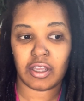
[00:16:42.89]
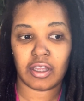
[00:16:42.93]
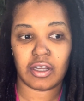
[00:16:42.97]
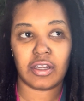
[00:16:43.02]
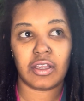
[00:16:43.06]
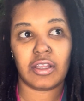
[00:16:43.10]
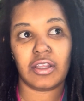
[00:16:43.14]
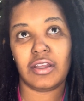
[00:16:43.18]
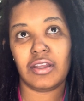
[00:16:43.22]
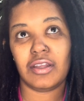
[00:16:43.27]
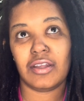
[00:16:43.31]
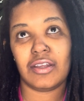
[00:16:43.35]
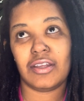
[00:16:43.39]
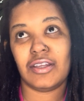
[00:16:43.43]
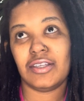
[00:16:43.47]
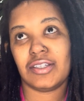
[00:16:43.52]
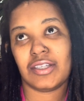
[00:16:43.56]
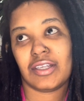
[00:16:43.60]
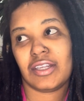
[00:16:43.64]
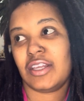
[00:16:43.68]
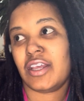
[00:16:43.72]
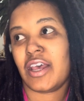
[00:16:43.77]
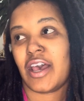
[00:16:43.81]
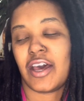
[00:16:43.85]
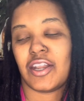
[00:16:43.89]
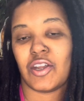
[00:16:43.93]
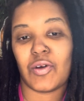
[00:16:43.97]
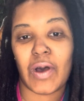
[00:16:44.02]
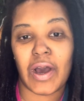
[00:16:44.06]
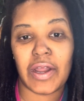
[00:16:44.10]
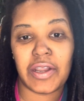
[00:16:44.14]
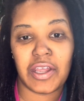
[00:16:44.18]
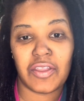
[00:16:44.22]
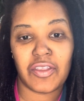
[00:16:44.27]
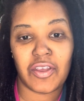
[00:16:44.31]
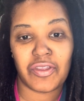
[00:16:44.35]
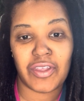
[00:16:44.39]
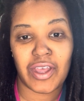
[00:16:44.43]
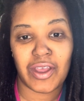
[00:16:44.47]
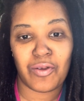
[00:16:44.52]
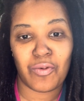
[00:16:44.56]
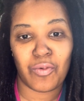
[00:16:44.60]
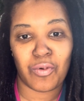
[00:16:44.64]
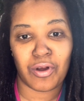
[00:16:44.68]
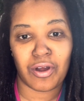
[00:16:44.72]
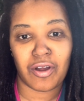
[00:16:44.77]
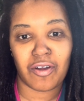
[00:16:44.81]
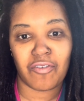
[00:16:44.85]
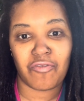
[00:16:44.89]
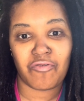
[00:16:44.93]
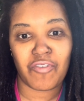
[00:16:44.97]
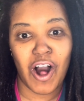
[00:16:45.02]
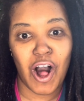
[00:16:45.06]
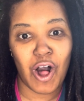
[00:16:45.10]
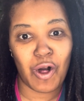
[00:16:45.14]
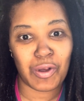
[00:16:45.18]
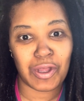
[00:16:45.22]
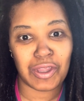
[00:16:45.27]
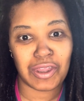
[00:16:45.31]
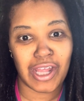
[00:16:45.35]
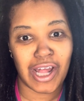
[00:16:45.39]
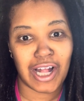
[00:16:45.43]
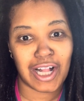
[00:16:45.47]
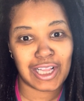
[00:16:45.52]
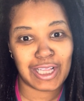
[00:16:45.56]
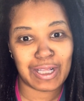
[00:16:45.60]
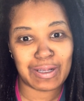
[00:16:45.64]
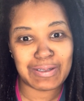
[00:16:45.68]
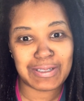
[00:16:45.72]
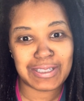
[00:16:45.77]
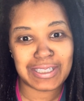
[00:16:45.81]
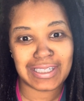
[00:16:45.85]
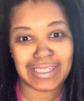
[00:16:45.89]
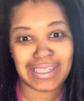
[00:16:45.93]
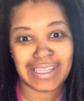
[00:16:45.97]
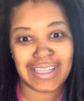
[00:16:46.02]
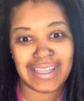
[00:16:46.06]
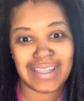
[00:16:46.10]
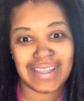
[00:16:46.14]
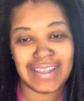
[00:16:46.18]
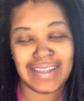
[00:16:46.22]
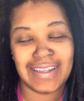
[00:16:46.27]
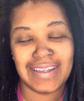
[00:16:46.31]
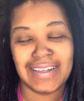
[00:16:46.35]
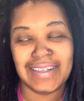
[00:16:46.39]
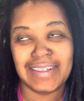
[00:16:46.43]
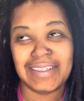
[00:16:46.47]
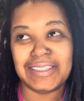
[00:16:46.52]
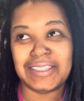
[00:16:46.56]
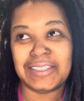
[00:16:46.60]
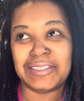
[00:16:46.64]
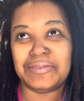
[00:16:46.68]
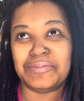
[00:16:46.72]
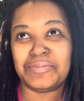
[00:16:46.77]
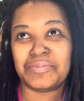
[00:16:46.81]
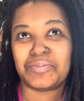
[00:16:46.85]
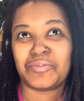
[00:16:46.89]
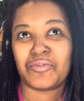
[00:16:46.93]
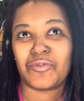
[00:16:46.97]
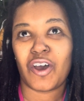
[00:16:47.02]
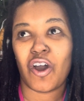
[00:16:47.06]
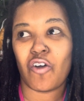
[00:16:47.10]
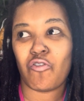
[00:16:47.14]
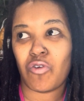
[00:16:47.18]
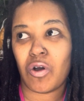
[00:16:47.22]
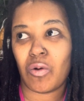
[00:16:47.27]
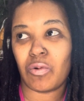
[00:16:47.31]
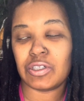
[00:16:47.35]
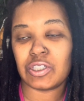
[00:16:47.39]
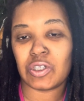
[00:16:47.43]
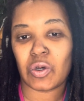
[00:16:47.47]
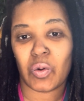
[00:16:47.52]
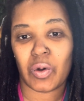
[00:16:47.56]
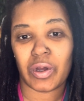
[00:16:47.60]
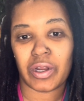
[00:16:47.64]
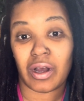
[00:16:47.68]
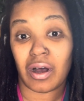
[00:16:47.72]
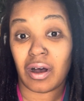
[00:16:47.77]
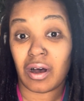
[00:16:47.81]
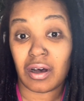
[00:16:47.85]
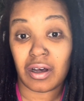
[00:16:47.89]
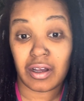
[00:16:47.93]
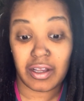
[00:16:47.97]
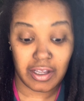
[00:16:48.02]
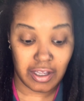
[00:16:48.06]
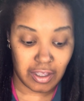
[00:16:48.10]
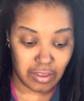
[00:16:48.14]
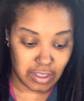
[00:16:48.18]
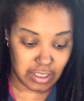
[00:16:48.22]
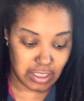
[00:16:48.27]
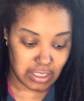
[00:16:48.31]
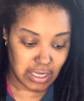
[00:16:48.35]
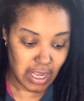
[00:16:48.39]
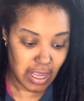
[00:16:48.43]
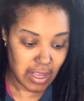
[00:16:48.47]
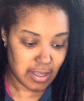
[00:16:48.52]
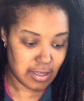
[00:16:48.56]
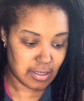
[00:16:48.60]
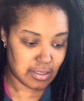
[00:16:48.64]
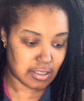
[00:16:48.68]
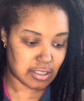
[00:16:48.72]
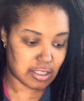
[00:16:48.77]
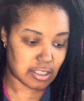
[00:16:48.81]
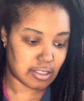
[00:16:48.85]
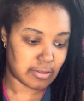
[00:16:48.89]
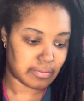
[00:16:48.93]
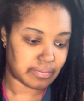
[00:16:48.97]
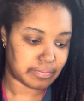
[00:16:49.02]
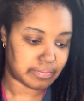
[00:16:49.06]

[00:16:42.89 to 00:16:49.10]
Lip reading: And he said he had no idea that they were following that closely of what was going on in the States.